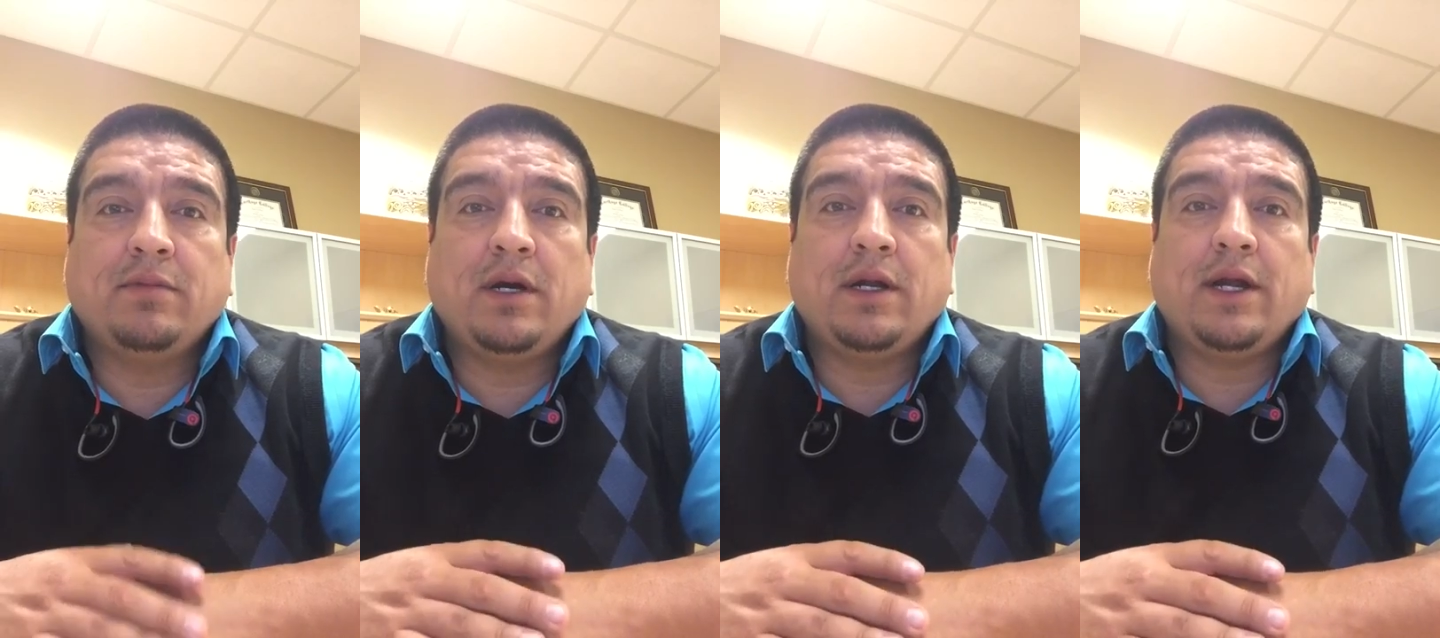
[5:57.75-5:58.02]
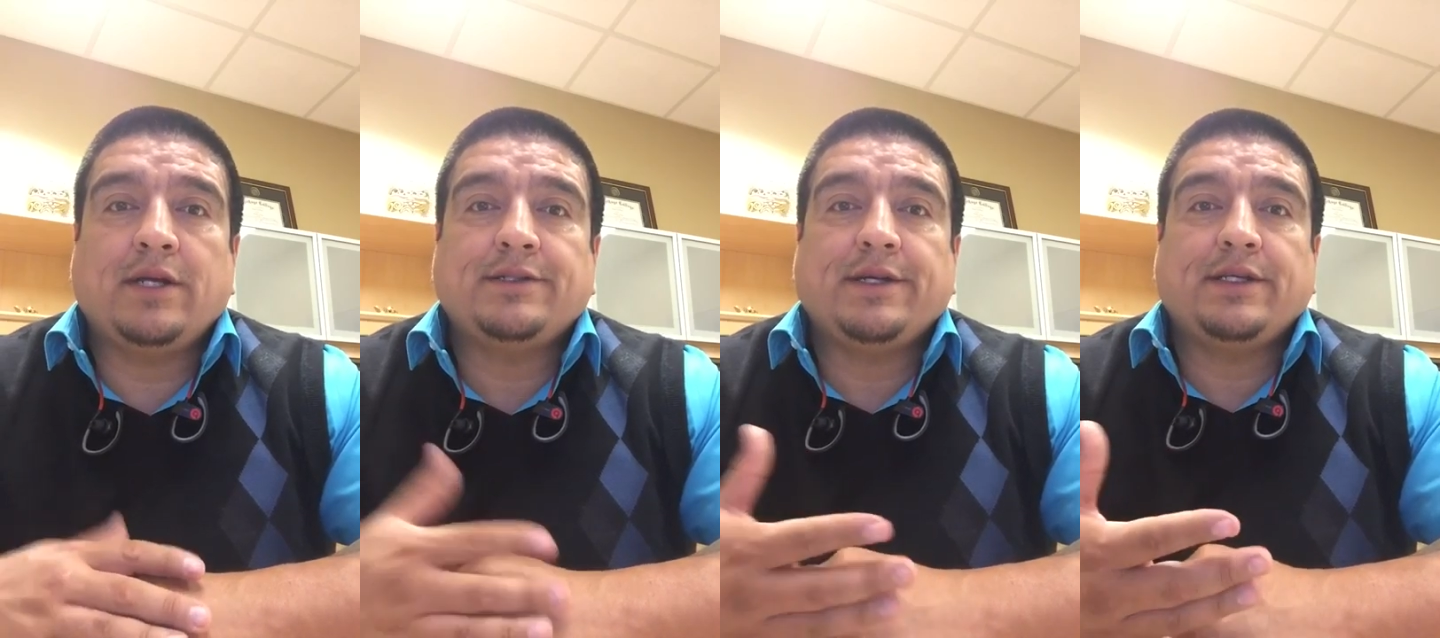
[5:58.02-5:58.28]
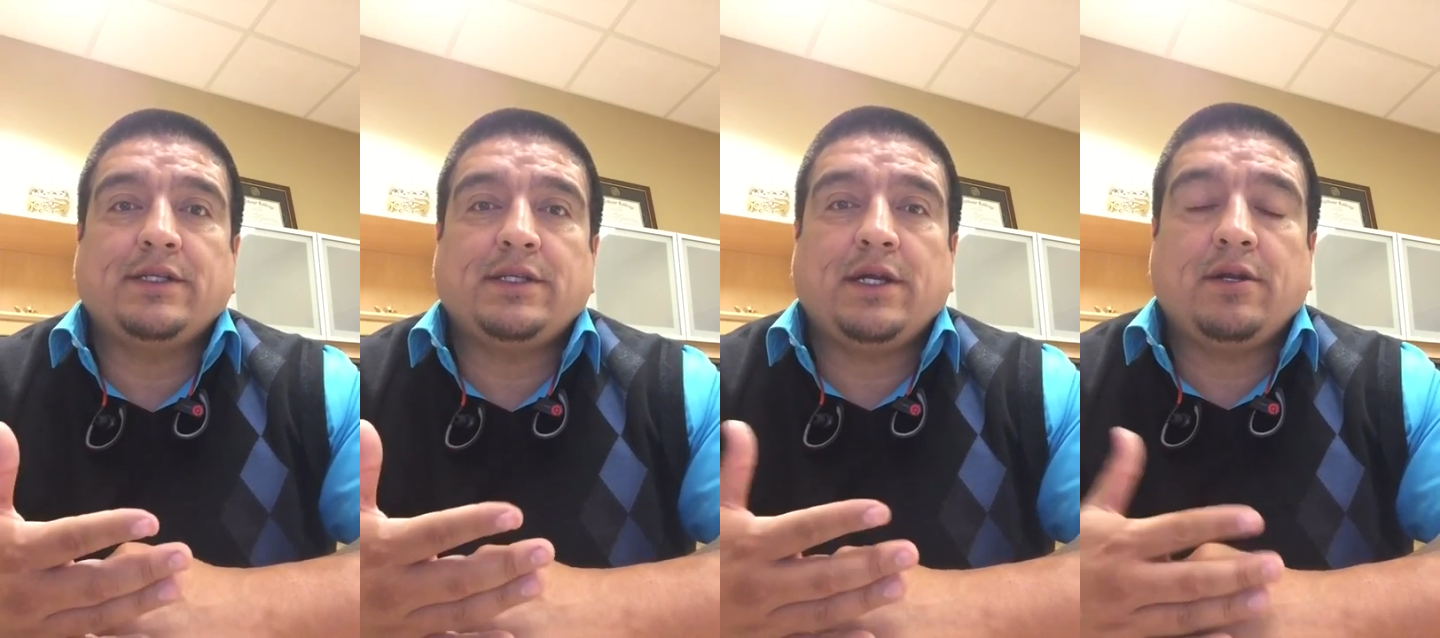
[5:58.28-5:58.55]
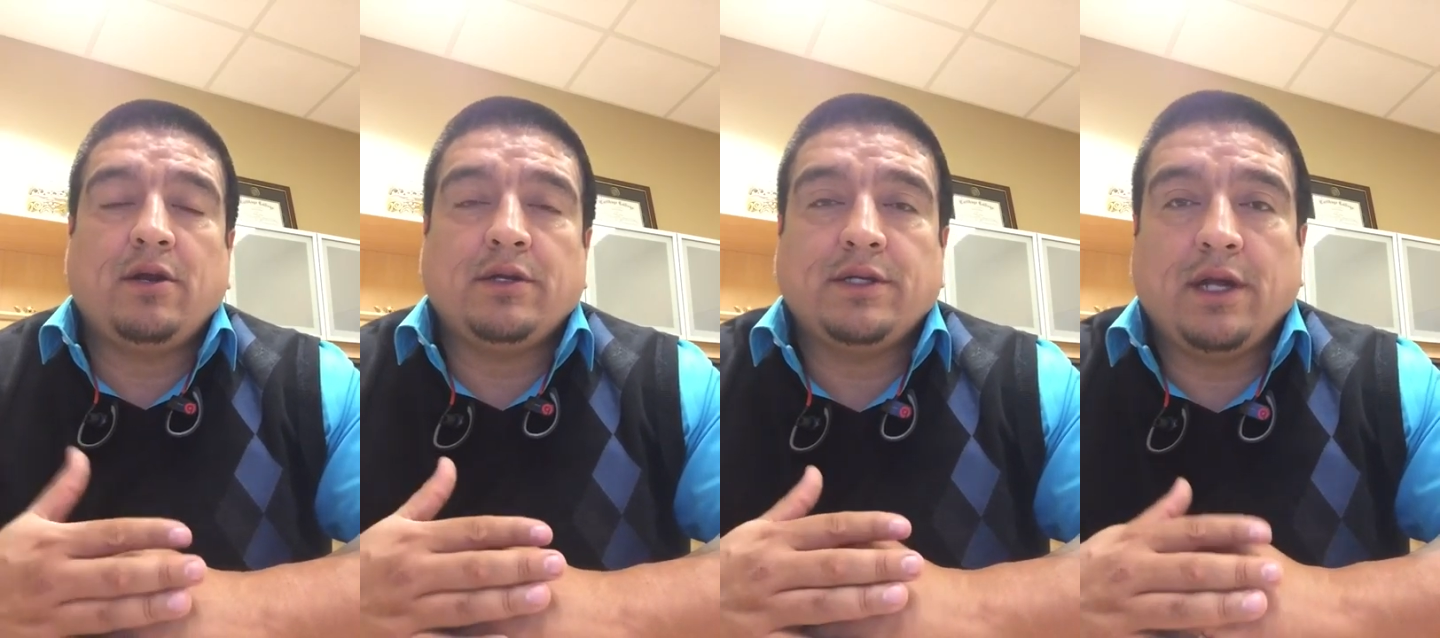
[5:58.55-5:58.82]
But as I
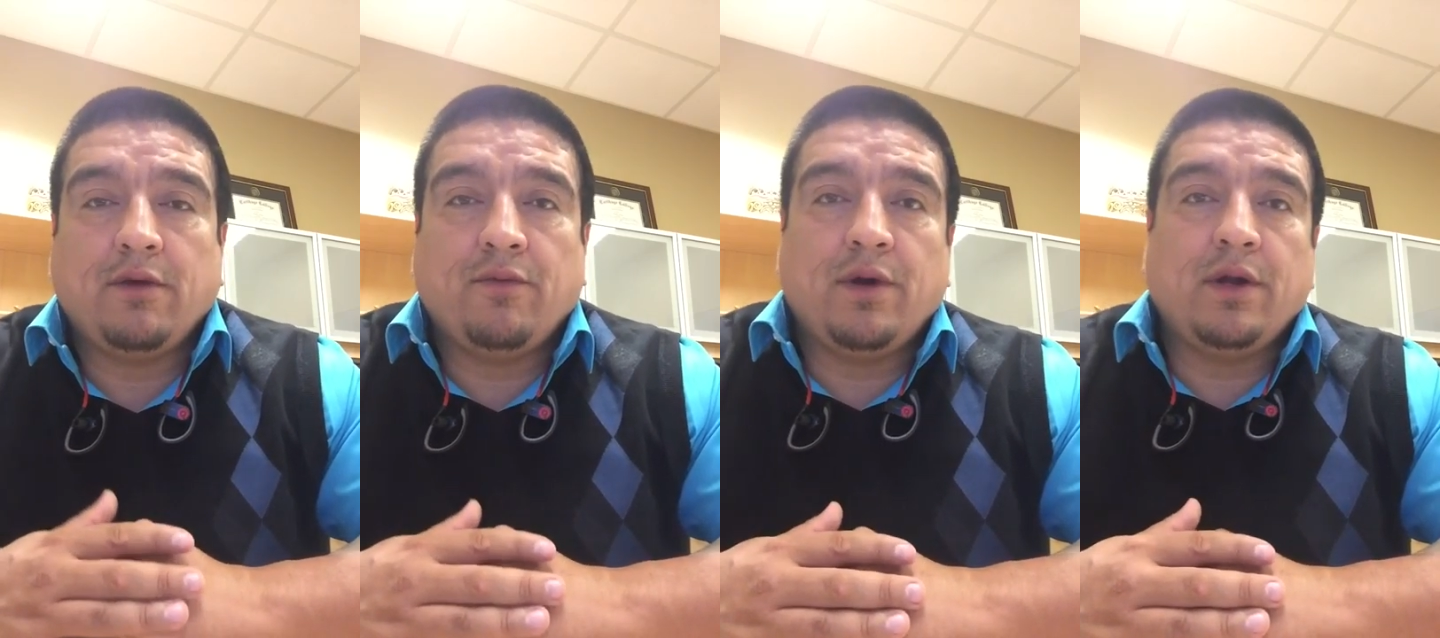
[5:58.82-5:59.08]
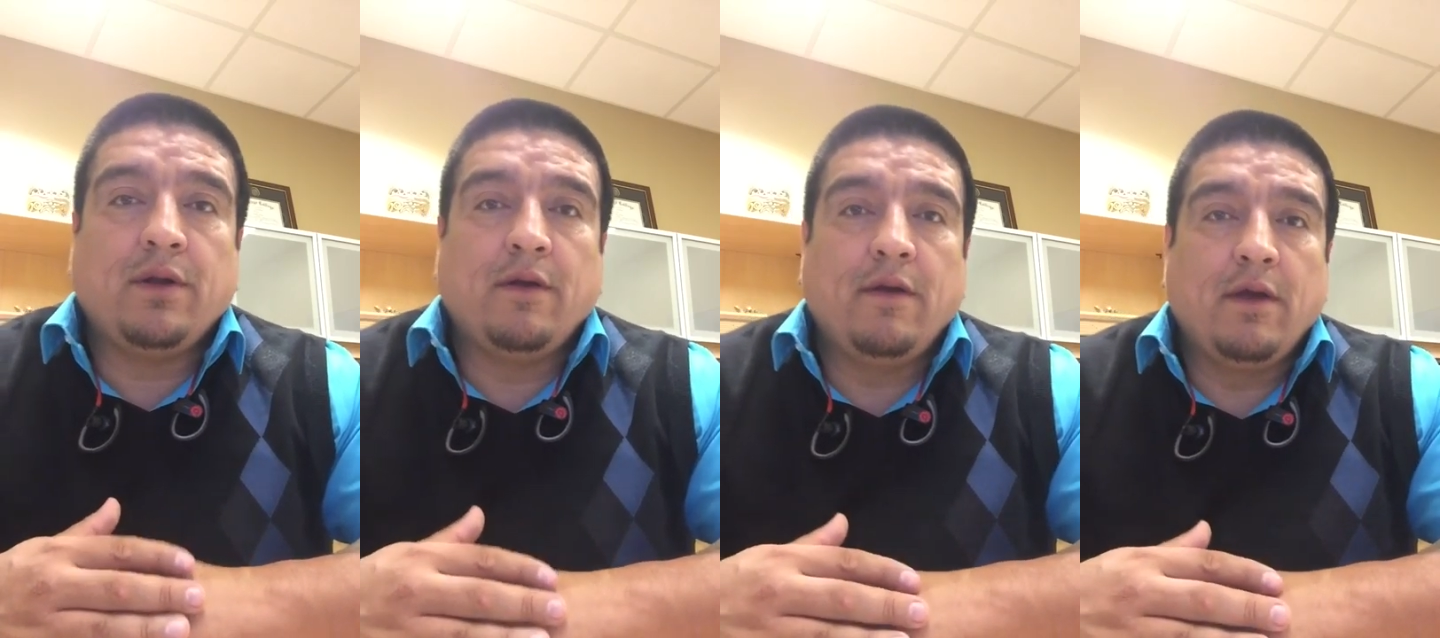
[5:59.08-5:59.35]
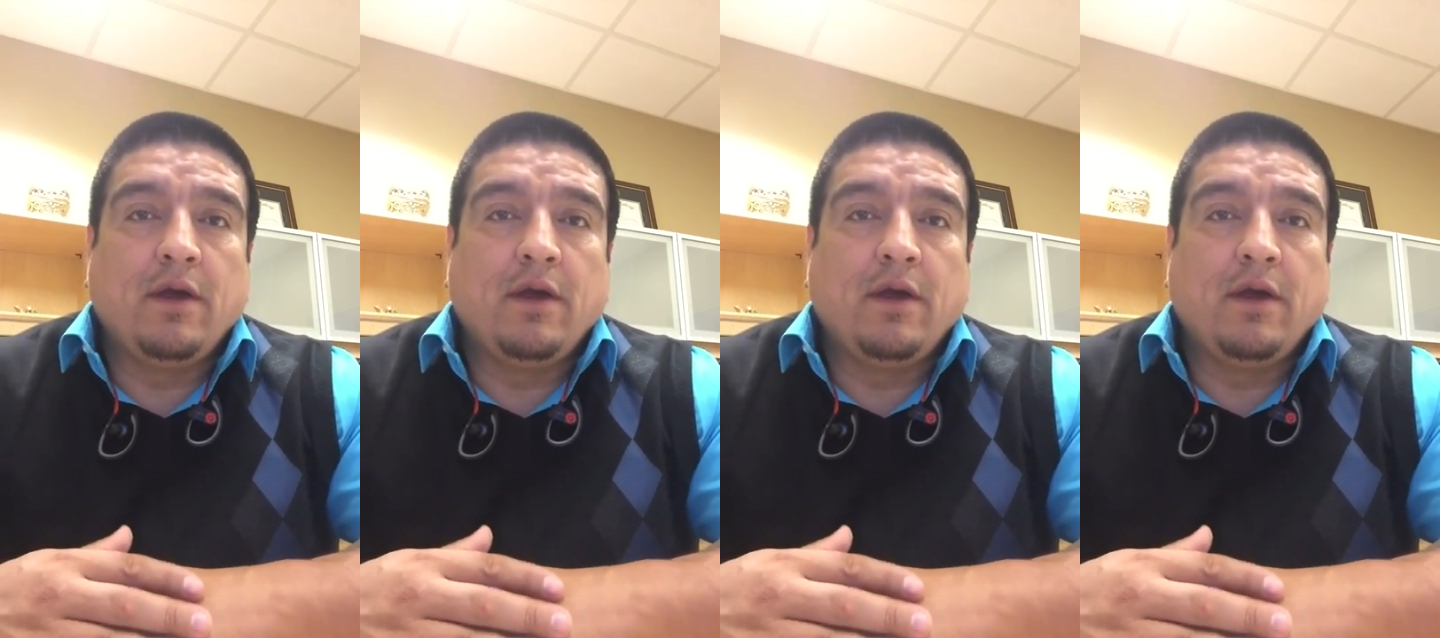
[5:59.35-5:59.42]
said on day one,